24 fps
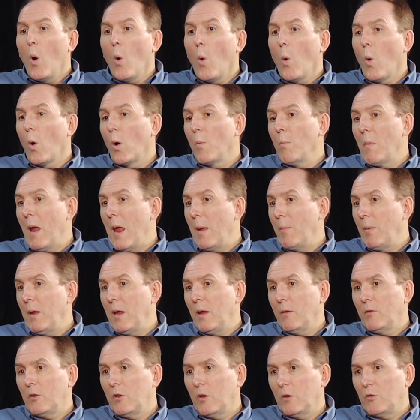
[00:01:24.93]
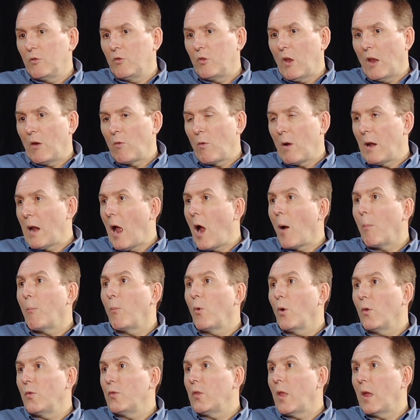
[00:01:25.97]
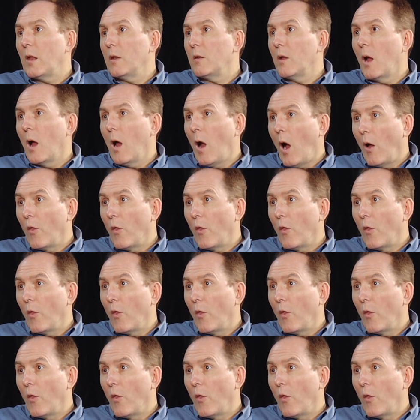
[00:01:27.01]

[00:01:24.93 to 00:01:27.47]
or maybe to generate output that uh,